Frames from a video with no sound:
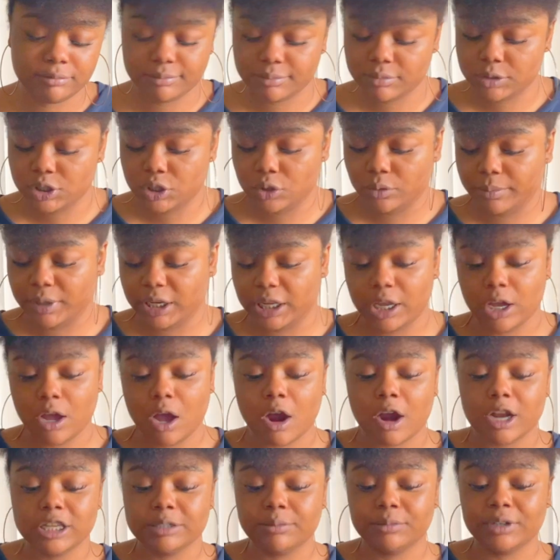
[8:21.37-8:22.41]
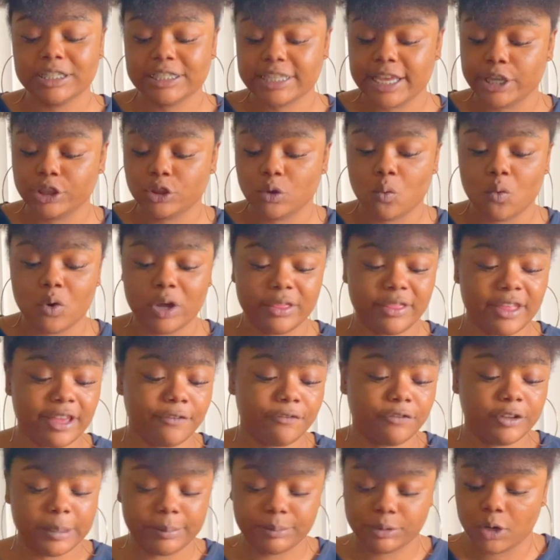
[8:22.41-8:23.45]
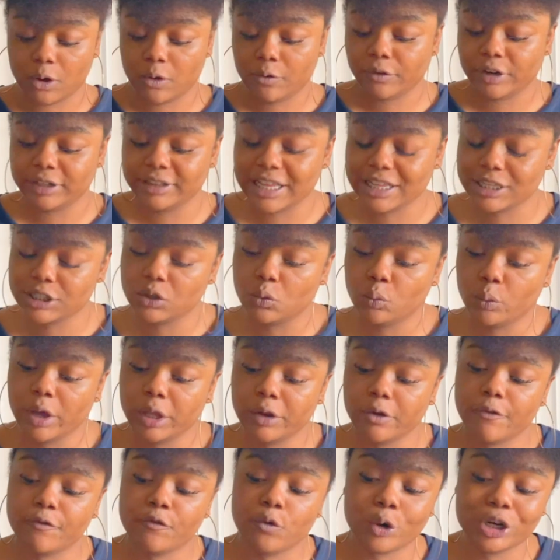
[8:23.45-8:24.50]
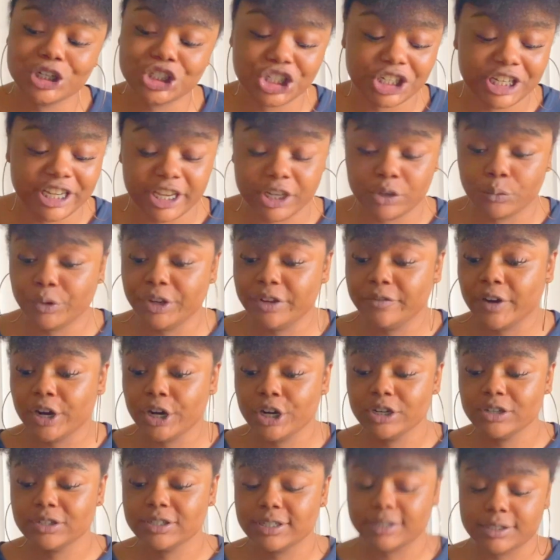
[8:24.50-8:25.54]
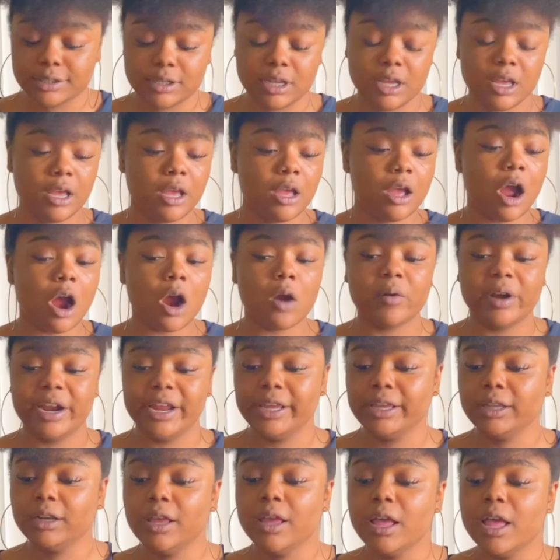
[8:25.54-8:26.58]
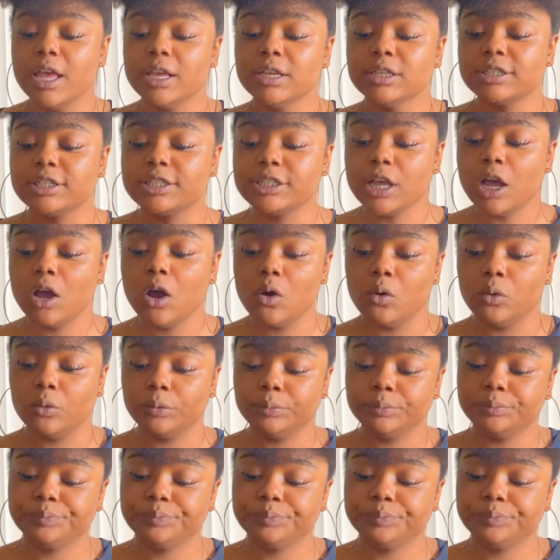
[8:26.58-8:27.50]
Too many cards. I'm going to take the one that flipped over, and that's the Wheel of Fortune in reverse. All right. So